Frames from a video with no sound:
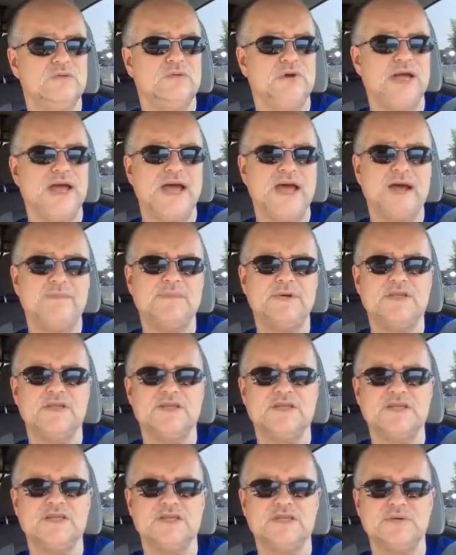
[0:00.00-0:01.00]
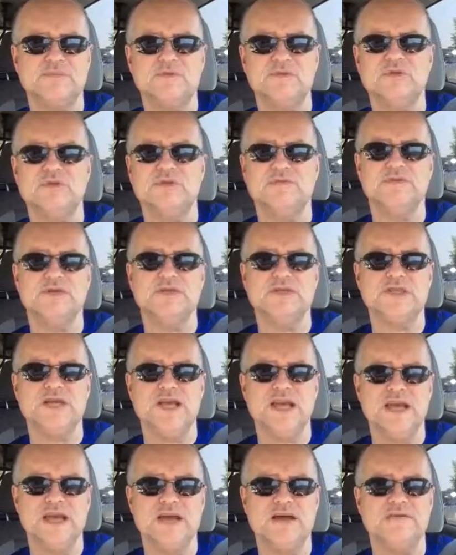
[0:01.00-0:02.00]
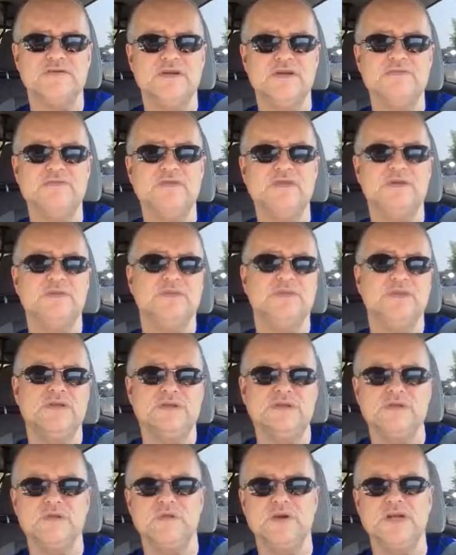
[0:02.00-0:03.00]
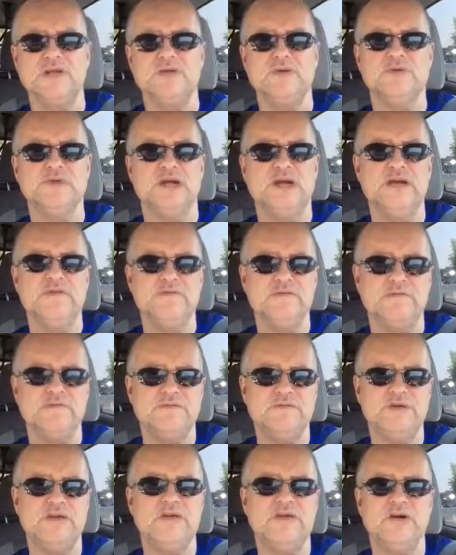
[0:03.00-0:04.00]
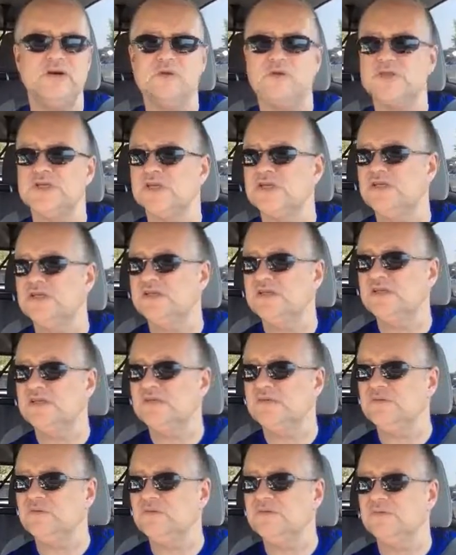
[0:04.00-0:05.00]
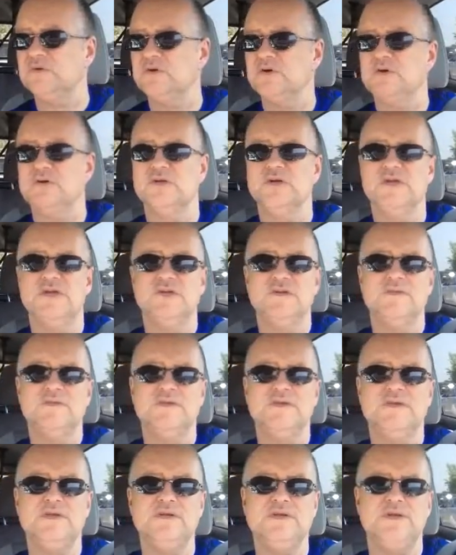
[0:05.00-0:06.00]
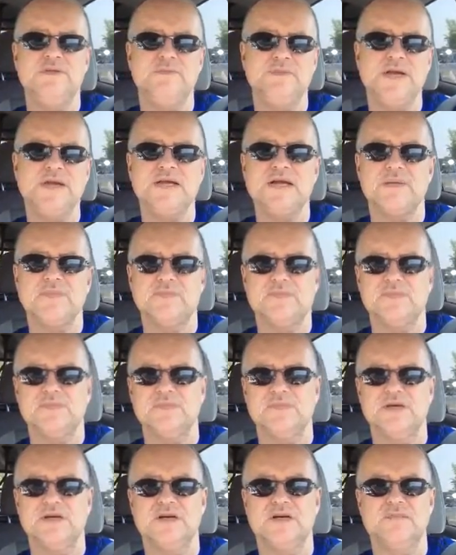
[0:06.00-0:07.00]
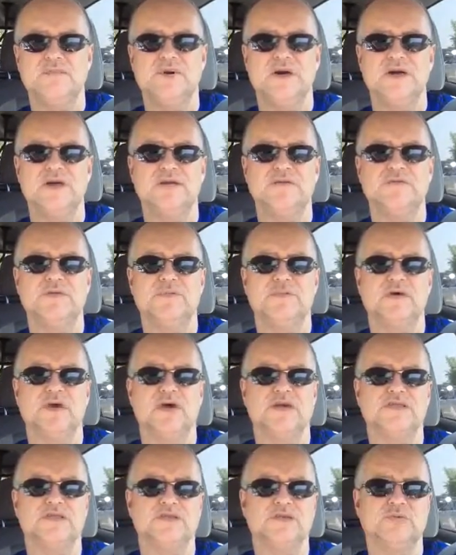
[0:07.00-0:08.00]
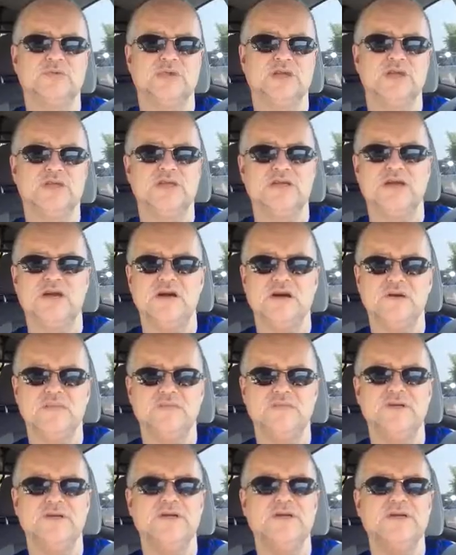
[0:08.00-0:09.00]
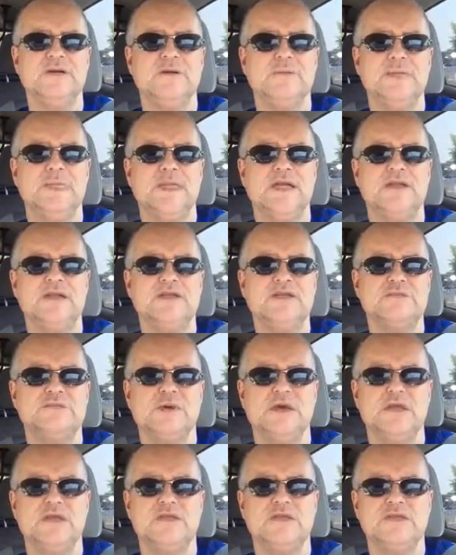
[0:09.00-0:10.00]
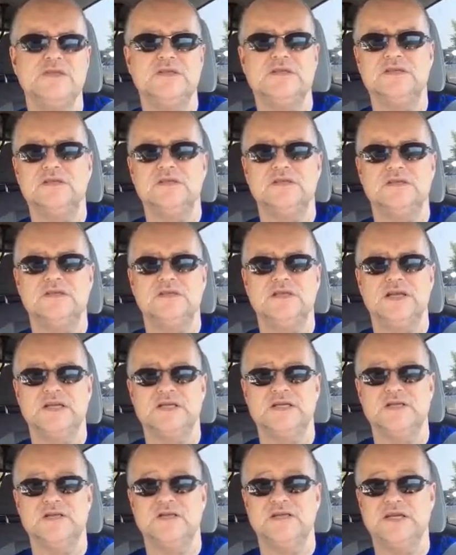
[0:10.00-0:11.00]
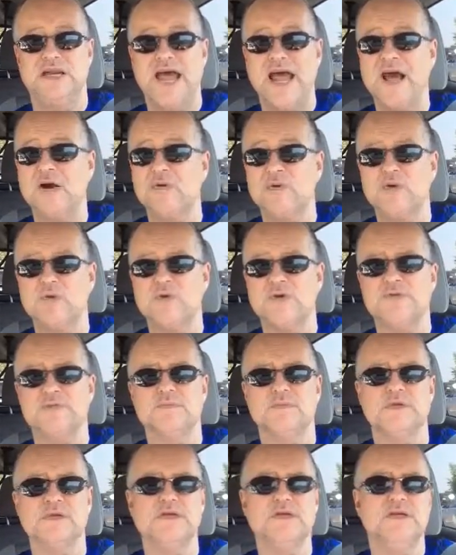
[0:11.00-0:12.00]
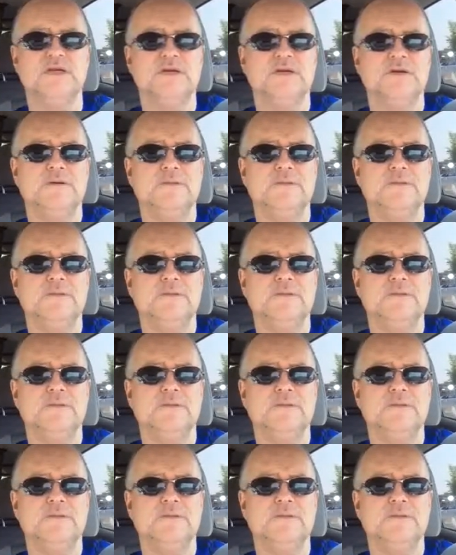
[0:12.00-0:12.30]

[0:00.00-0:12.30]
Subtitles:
what happens is, as I'm doing all the videos, they have even what I do is I even video, which I did with Pearl, the pickup part of the process, where they come and they spend like an hour with me,